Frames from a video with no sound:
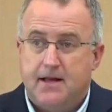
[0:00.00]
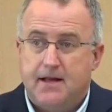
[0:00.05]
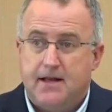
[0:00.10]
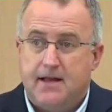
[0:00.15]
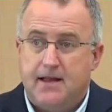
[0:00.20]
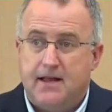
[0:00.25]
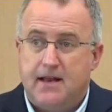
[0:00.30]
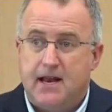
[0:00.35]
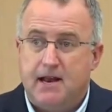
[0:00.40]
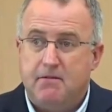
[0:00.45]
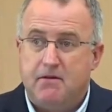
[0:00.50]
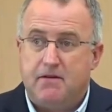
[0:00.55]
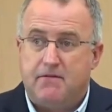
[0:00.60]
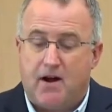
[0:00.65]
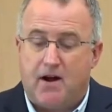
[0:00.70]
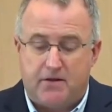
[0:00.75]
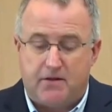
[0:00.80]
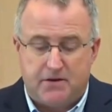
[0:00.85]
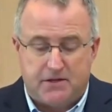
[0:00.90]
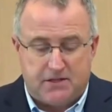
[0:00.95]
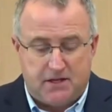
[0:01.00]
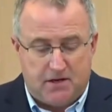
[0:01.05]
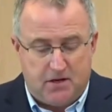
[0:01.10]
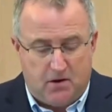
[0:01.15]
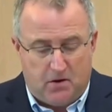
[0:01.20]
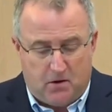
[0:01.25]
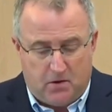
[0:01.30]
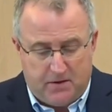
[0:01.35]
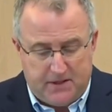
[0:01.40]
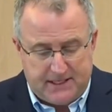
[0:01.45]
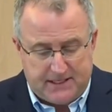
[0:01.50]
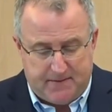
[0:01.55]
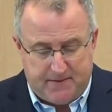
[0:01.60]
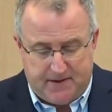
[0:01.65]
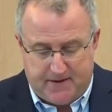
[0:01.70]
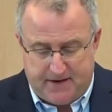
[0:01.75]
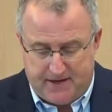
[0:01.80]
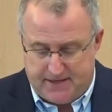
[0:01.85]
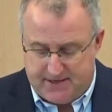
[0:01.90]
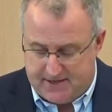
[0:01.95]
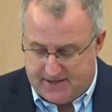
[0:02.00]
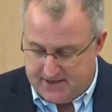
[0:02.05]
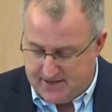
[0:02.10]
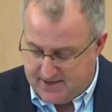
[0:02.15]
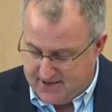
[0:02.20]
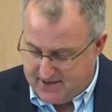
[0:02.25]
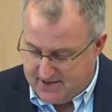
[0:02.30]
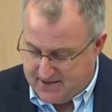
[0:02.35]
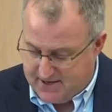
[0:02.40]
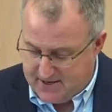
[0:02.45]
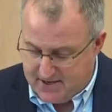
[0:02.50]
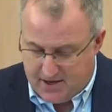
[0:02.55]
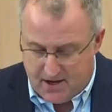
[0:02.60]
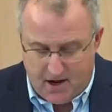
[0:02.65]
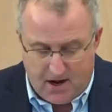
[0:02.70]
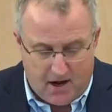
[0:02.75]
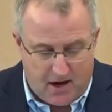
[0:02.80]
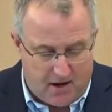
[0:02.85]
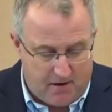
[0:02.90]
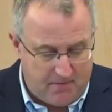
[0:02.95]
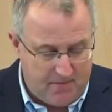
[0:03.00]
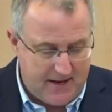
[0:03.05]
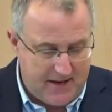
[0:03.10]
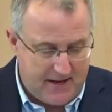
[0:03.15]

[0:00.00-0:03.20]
In the name of the Father, Son, and Holy Spirit, amen.